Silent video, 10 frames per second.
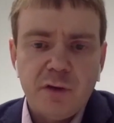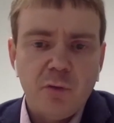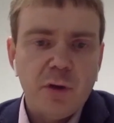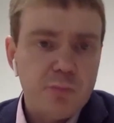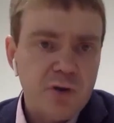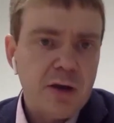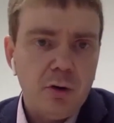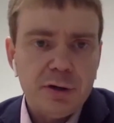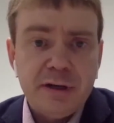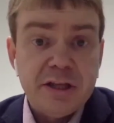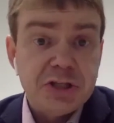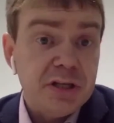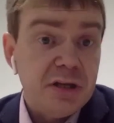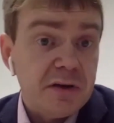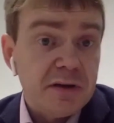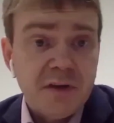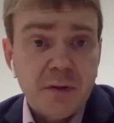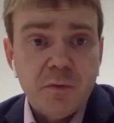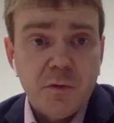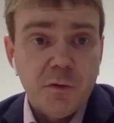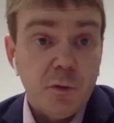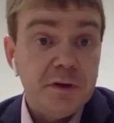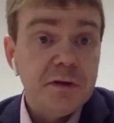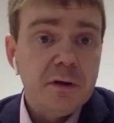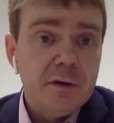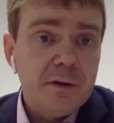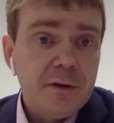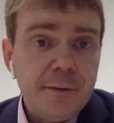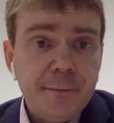then we bring on an engineering team to do it. Okay.